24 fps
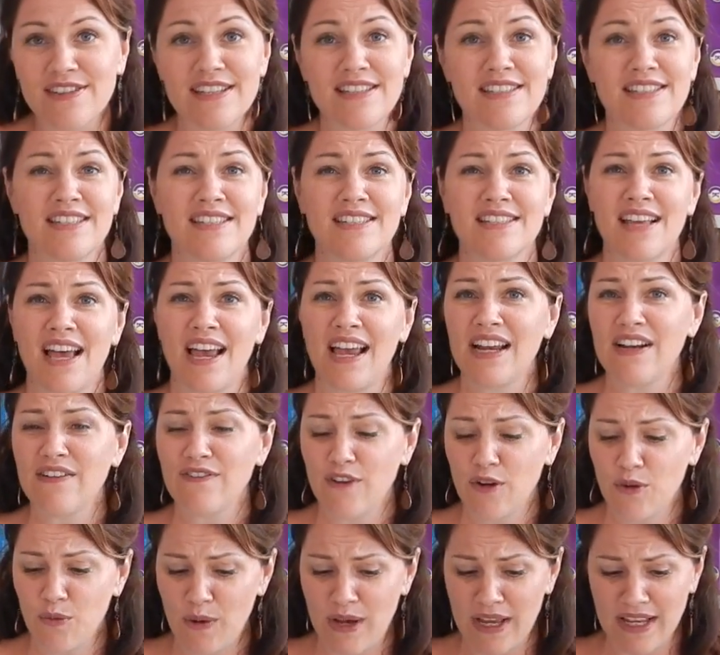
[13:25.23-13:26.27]
It's designed
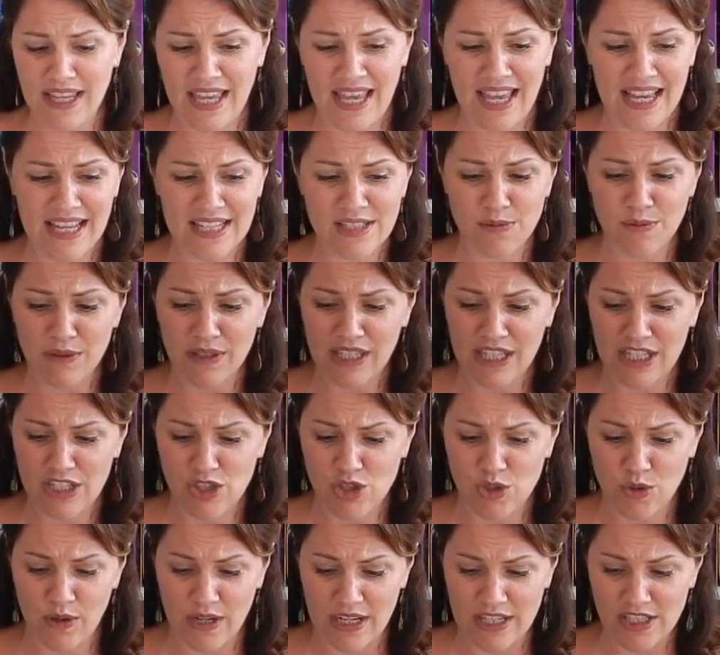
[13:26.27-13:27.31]
for what kids really
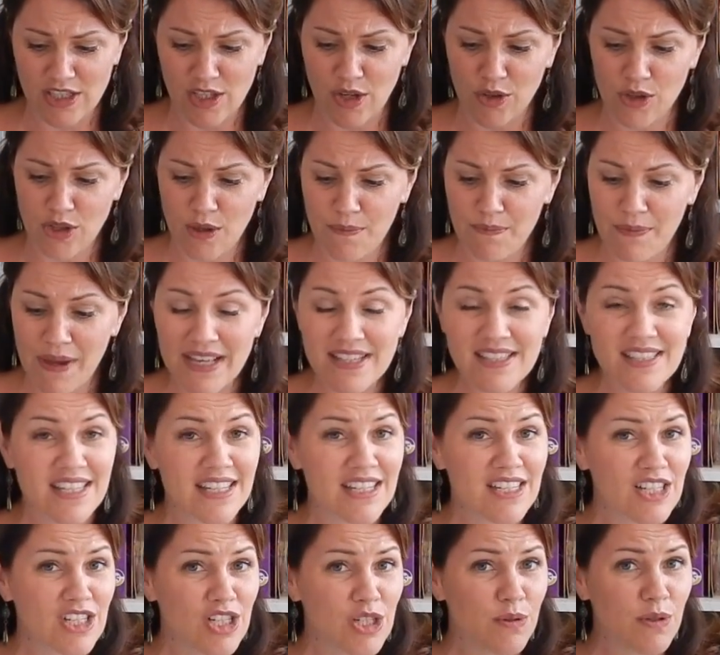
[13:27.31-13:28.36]
enjoy. So the best
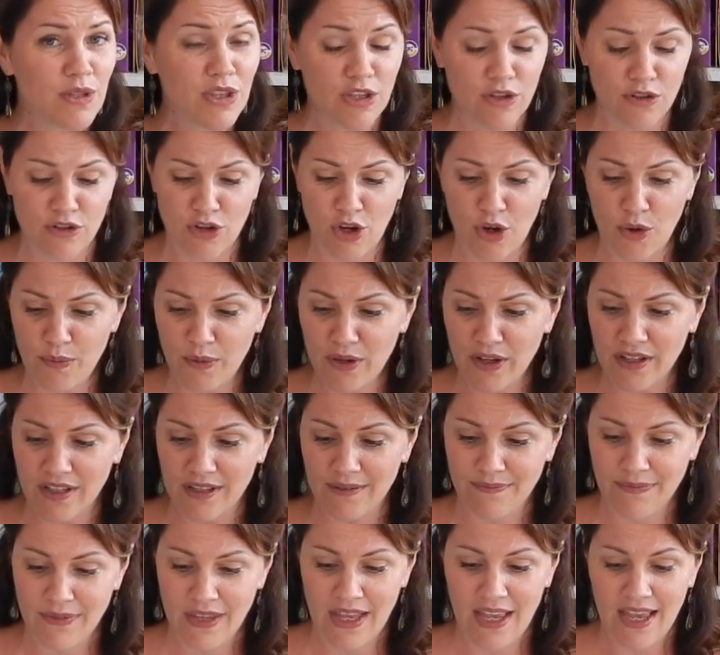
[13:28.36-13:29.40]
thing to do with your notebook
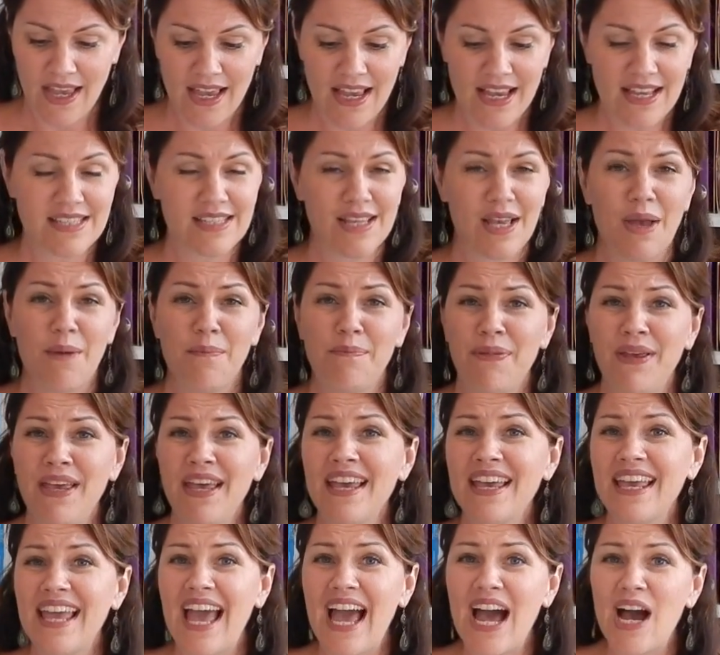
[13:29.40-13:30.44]
is
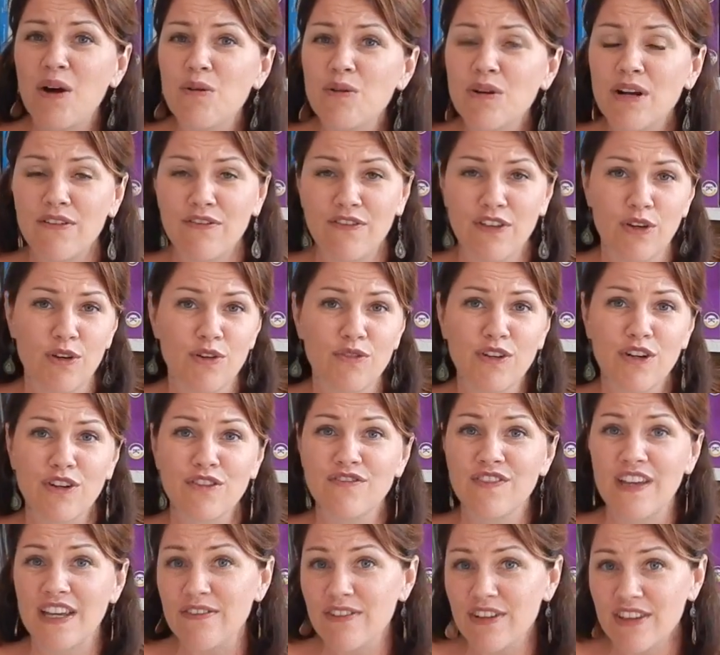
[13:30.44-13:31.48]
pick out a few of your
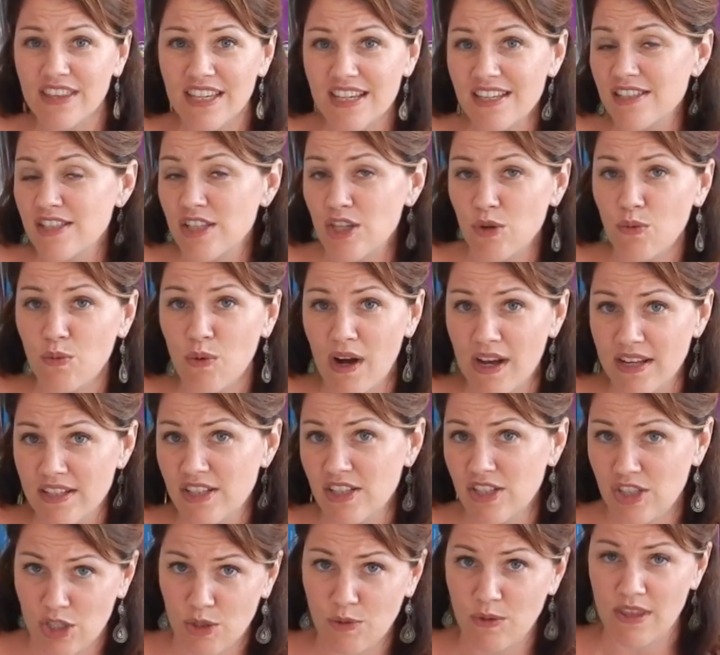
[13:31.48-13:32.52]
favorite things that you want
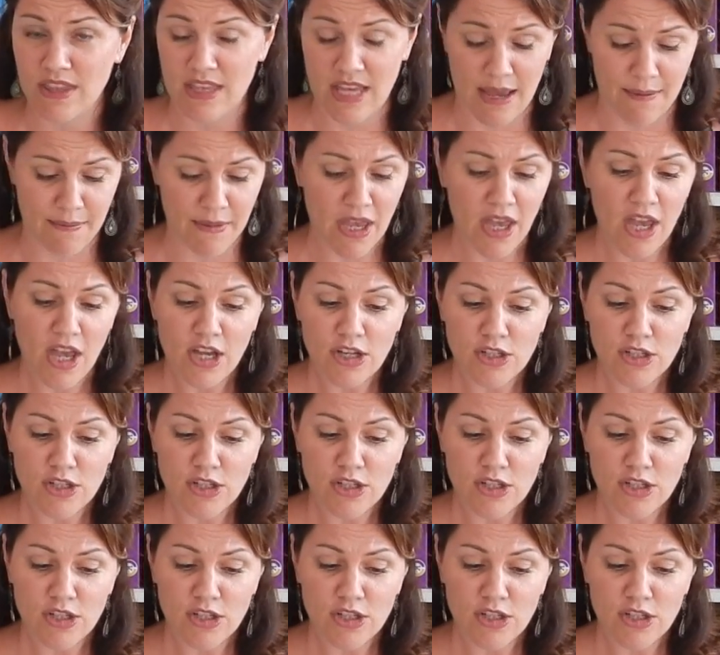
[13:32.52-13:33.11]
to do with them.